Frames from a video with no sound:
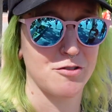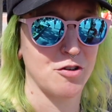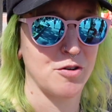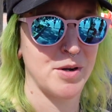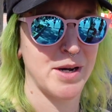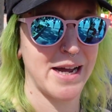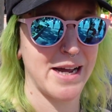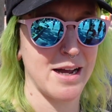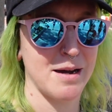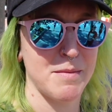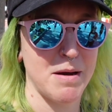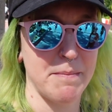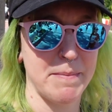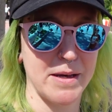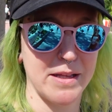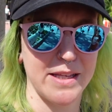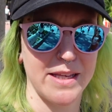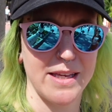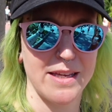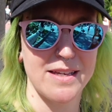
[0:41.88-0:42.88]
I got my
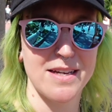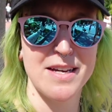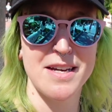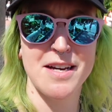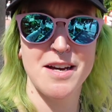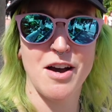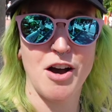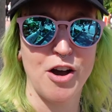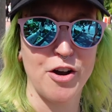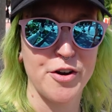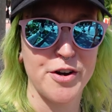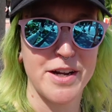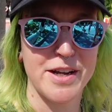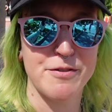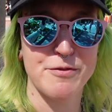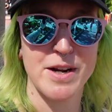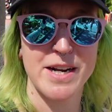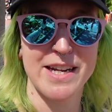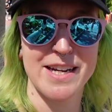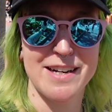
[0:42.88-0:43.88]
belly hungry
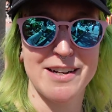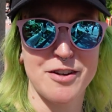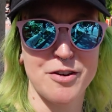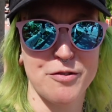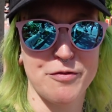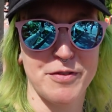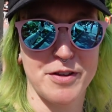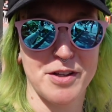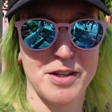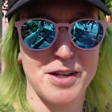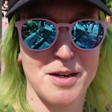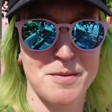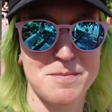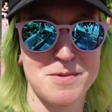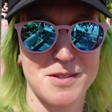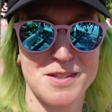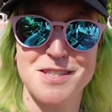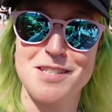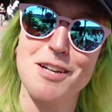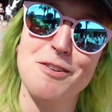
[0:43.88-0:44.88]
and ready to go fill it up.
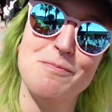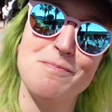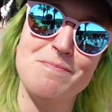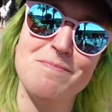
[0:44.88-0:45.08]
So let's go.